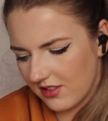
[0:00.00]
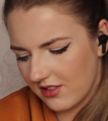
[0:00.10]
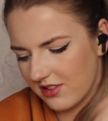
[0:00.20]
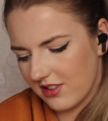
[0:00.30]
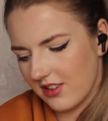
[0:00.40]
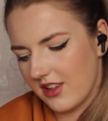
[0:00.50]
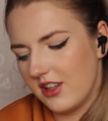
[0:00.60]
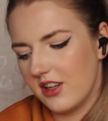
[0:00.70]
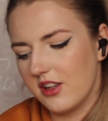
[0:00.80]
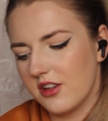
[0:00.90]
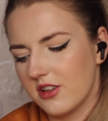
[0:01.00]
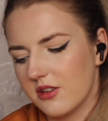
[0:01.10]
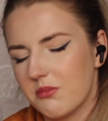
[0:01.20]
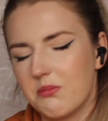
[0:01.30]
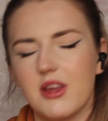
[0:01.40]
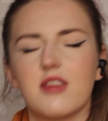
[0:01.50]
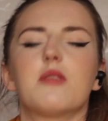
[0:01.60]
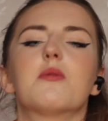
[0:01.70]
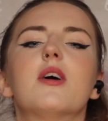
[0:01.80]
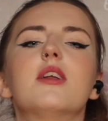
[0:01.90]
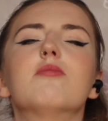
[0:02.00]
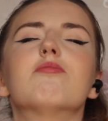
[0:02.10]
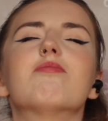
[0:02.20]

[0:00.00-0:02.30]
Oof, another bathing one.